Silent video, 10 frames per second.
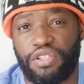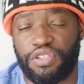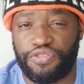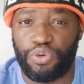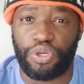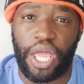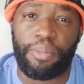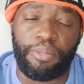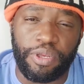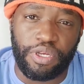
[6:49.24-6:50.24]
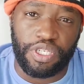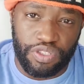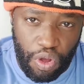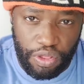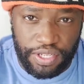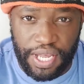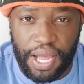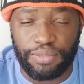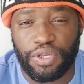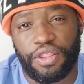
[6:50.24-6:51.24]
its full capabilities all the
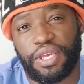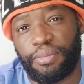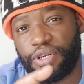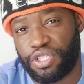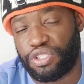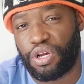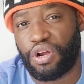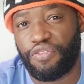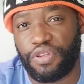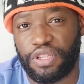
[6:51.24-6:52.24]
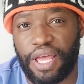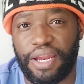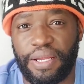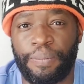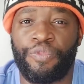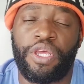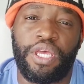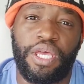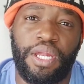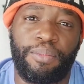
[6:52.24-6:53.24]
time. So I think I'm gonna start off with lighting,
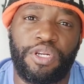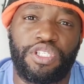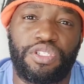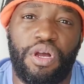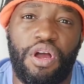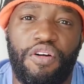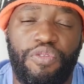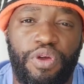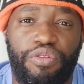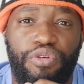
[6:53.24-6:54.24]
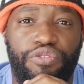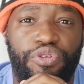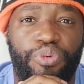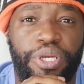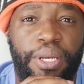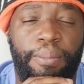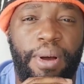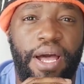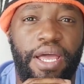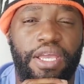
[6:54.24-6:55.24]
and I'm gonna start off with reviewing
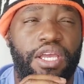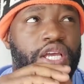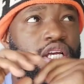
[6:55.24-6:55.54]
my